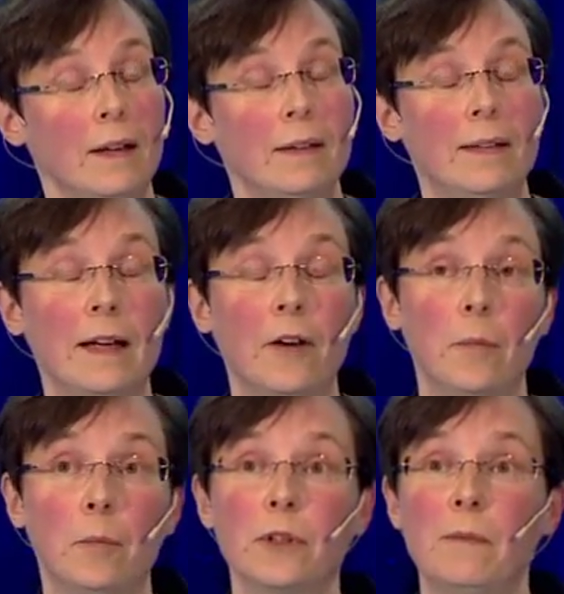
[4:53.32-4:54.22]

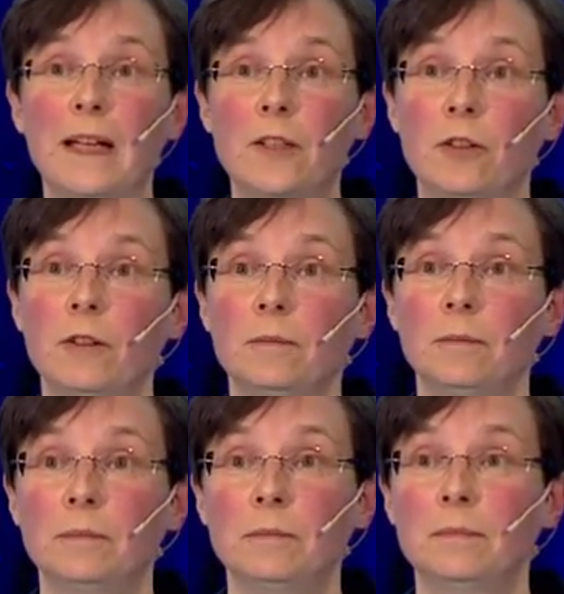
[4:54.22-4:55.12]
Their motivation
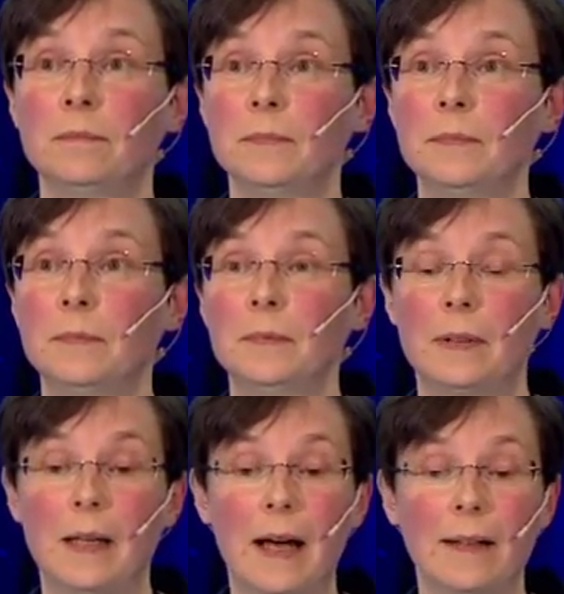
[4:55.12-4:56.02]

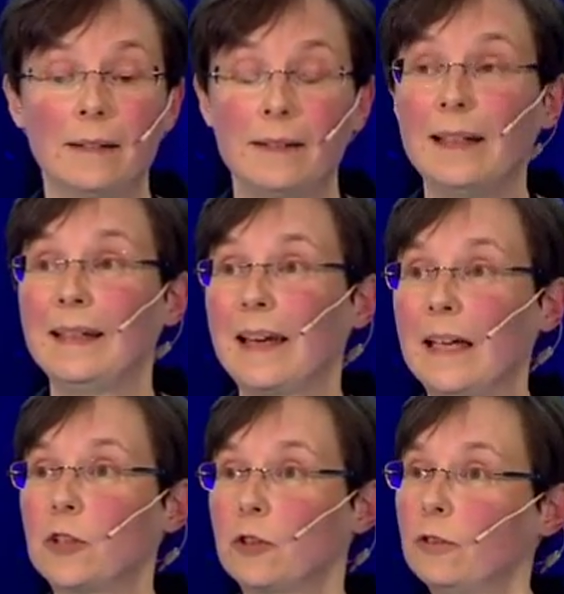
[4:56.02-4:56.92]
and
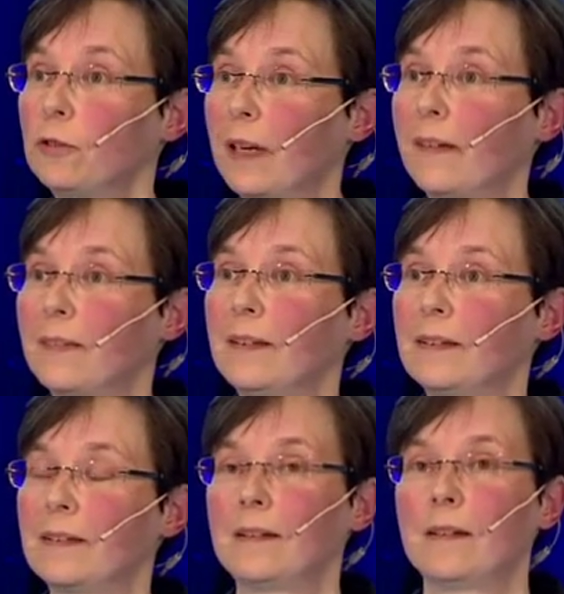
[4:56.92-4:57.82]
dedication to get
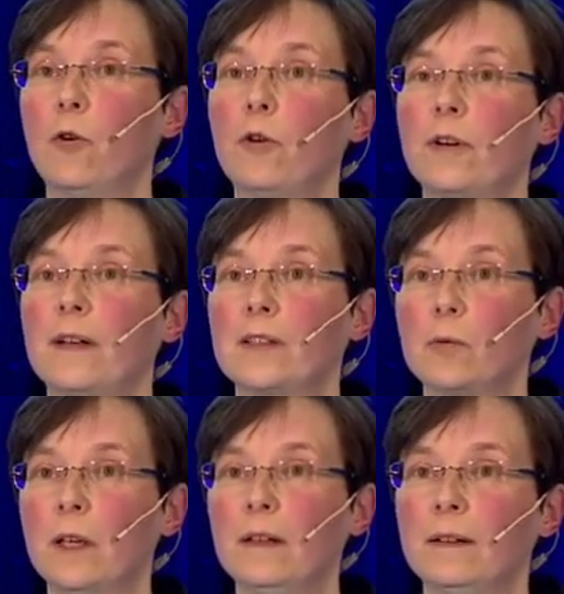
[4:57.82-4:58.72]
this organized
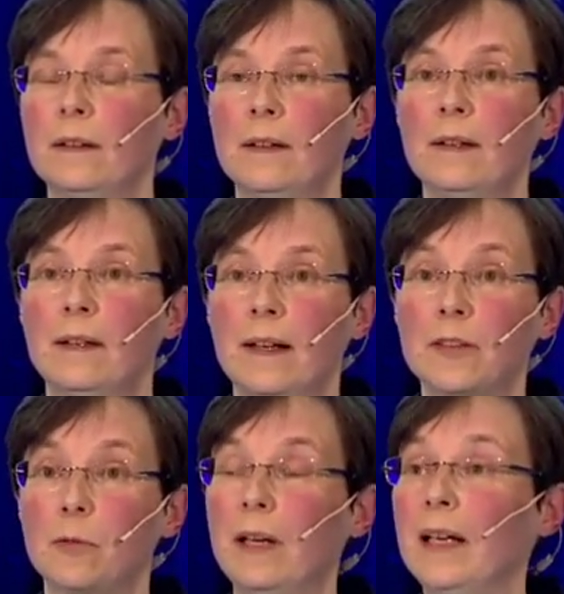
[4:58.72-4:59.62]
well
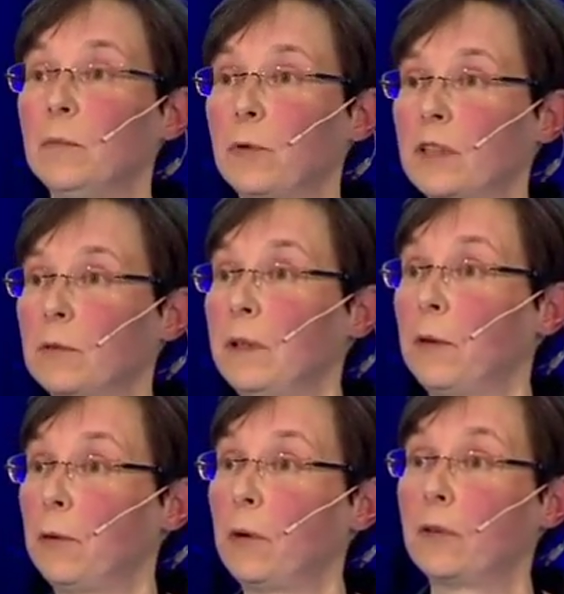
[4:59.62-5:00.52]
has really impressed me
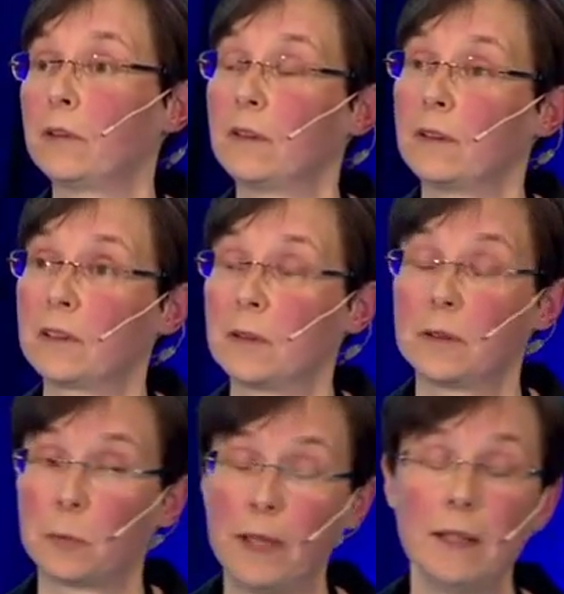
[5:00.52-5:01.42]
throughout the
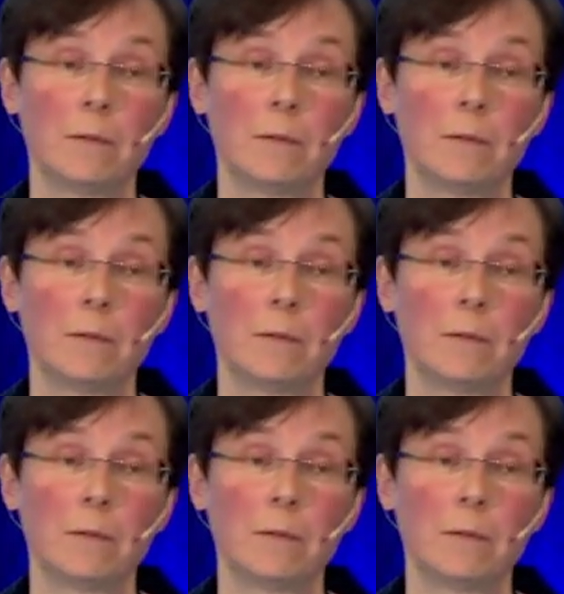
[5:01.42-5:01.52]
spring,